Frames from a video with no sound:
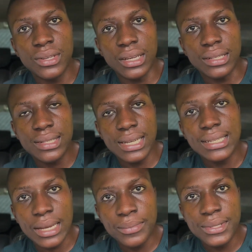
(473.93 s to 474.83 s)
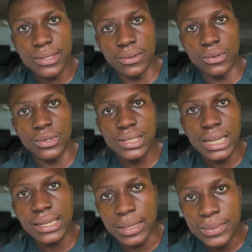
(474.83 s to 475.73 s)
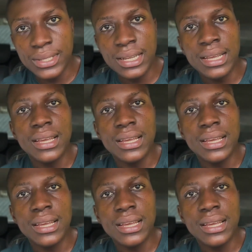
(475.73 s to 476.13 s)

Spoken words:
setups or startups,